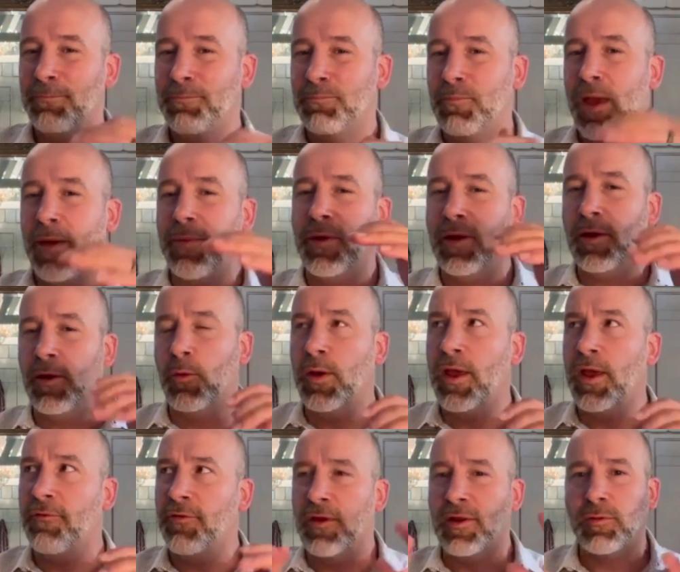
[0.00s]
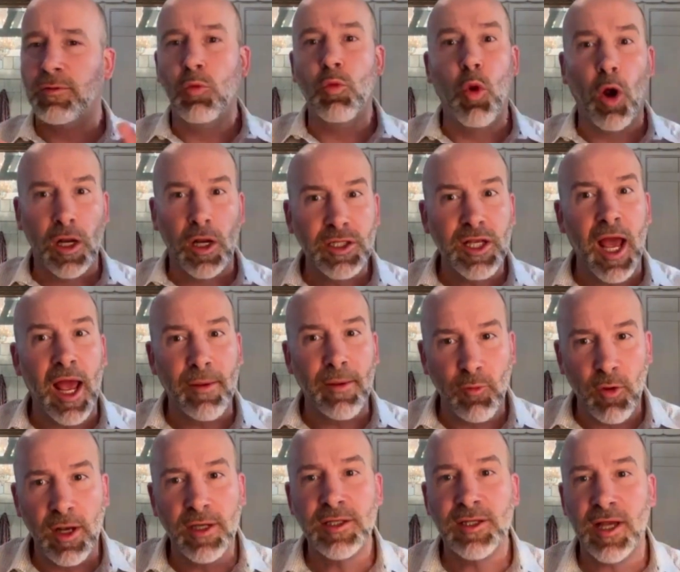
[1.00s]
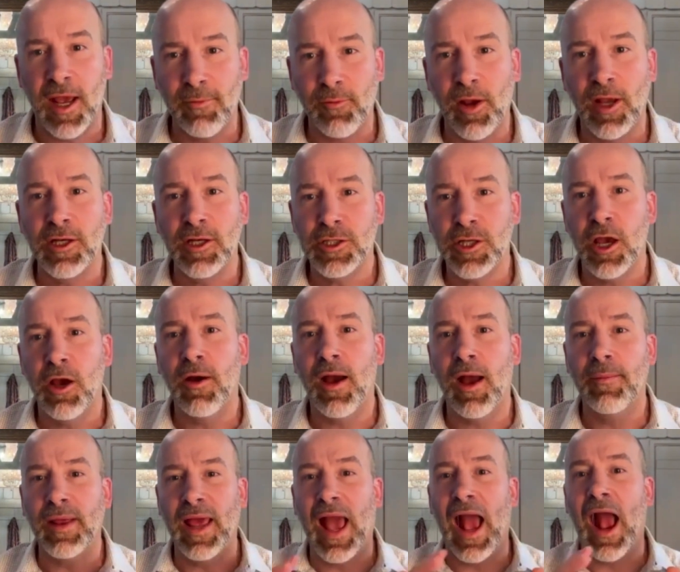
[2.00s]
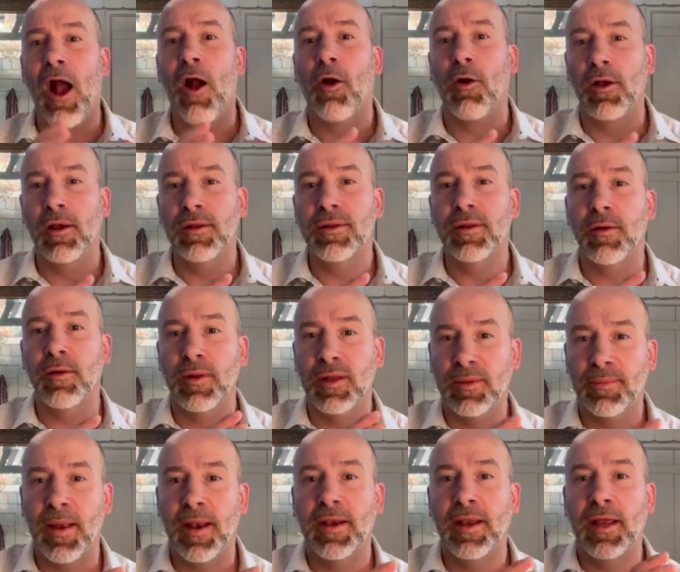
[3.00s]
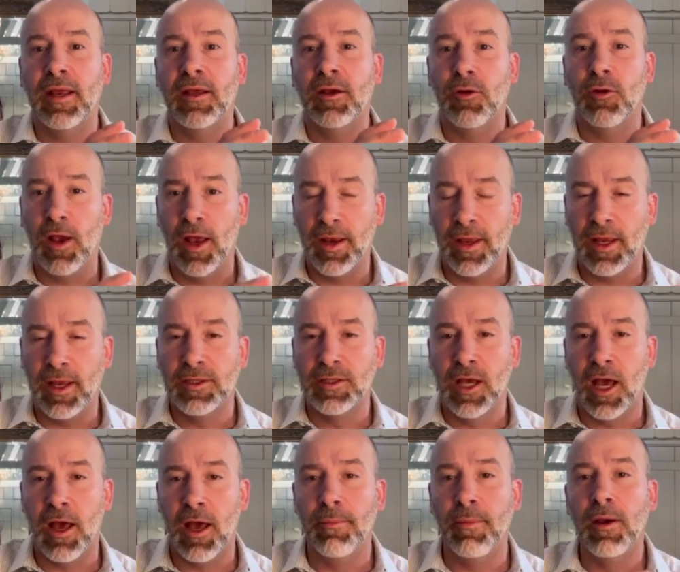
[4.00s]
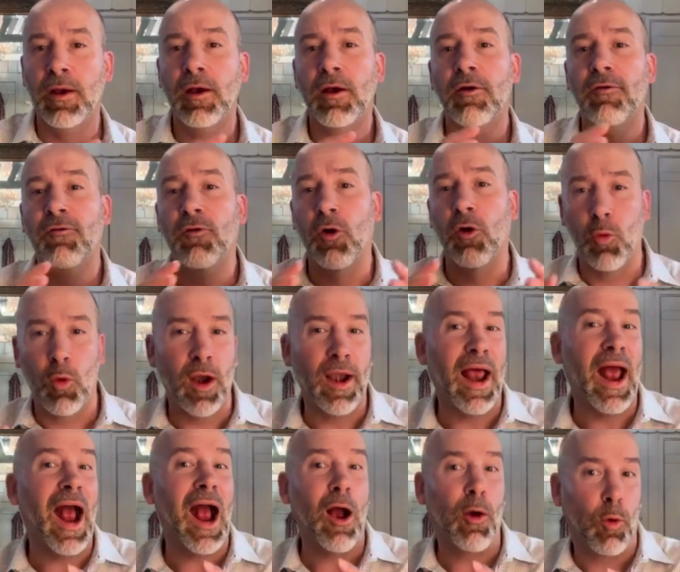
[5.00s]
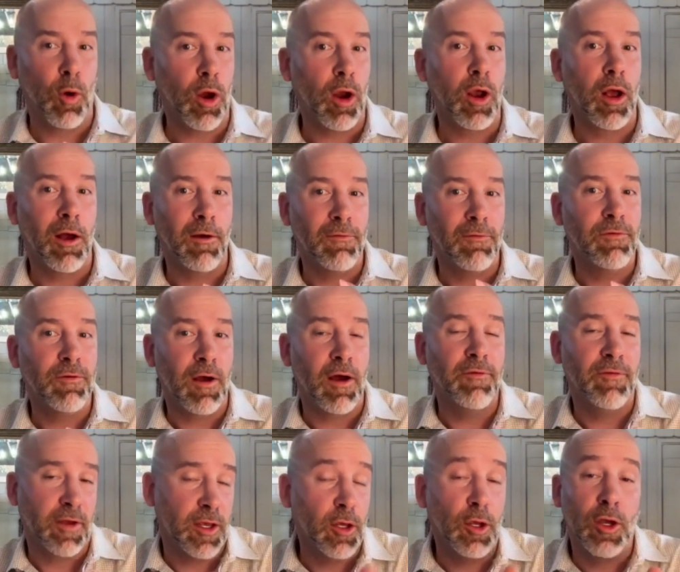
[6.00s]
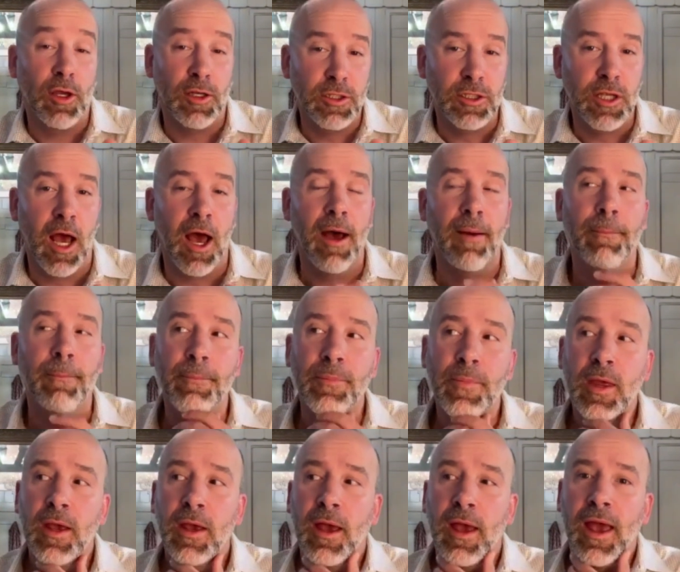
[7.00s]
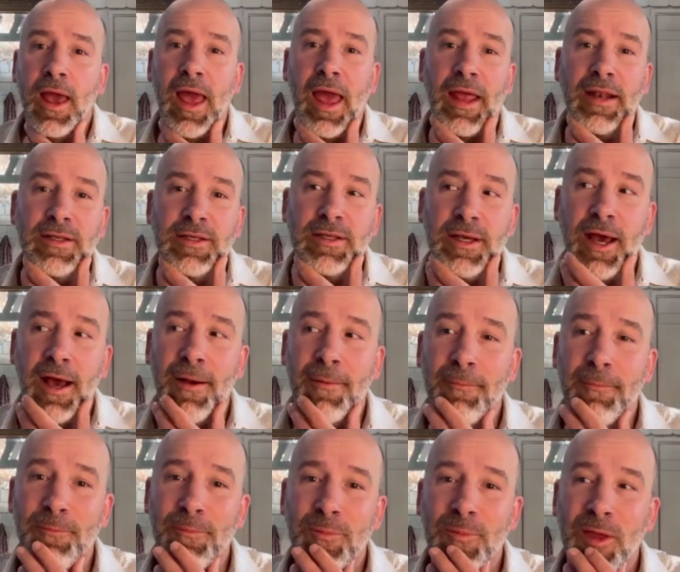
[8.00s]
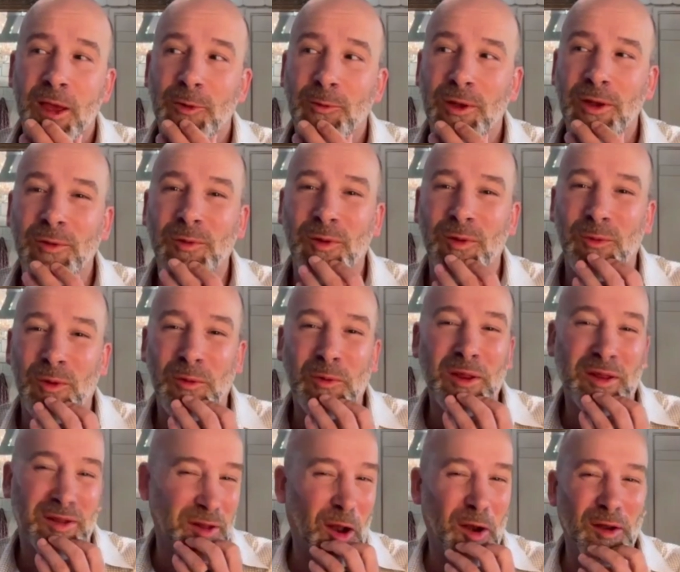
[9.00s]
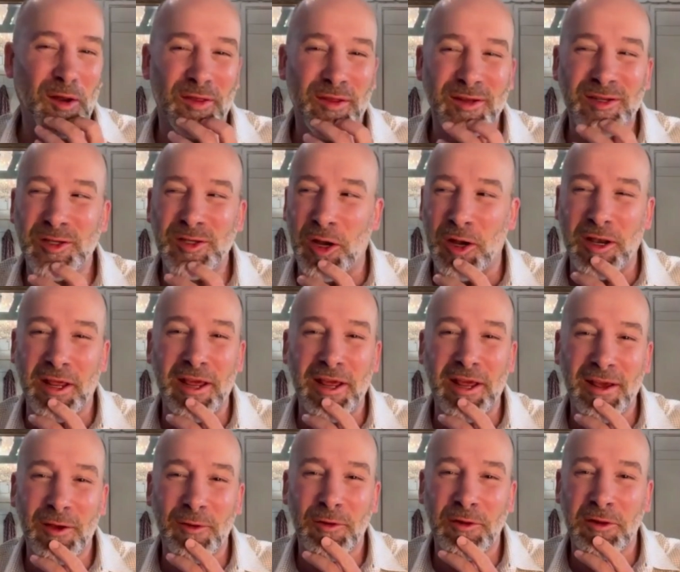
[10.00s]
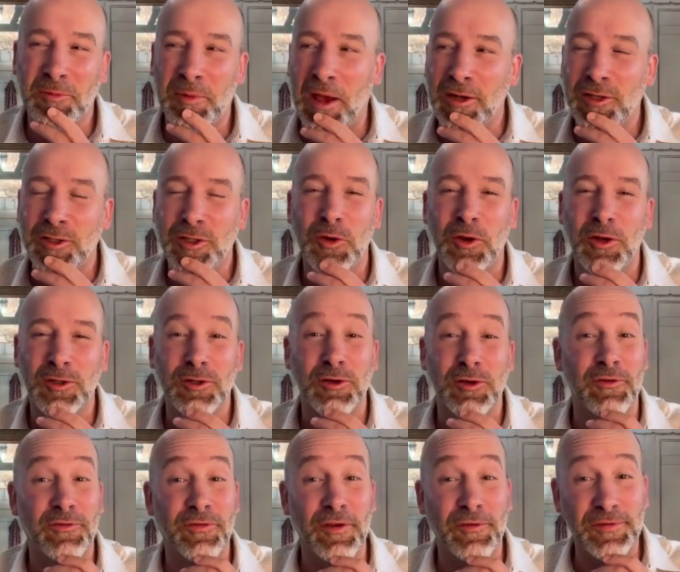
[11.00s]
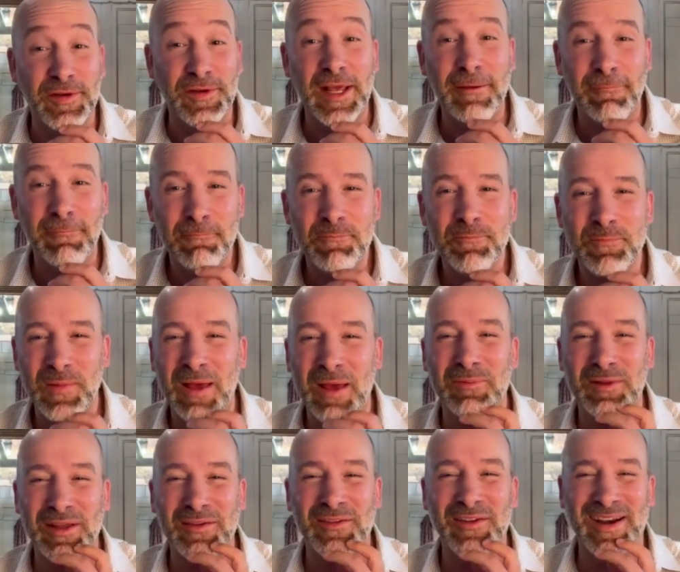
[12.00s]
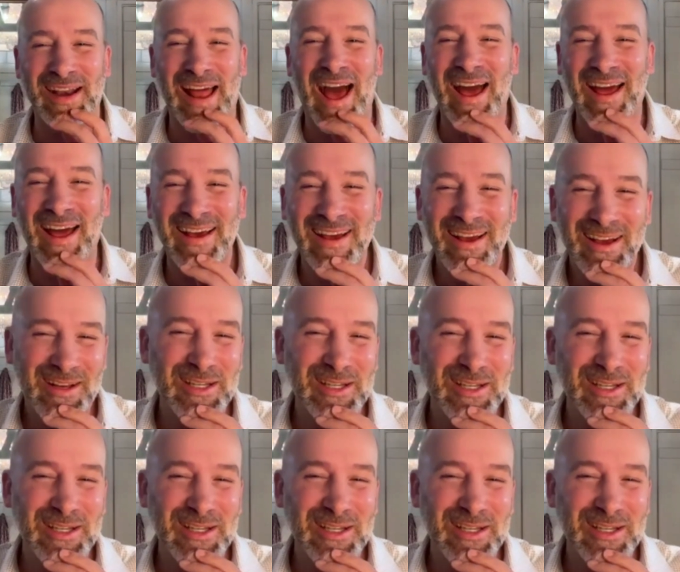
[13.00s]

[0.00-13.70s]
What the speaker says: maybe we have this work time runtime ratio. How many hours are we spending creating a dub for 1 hour of a good dub? And when we started this journey, it was about 250, believe it or not, which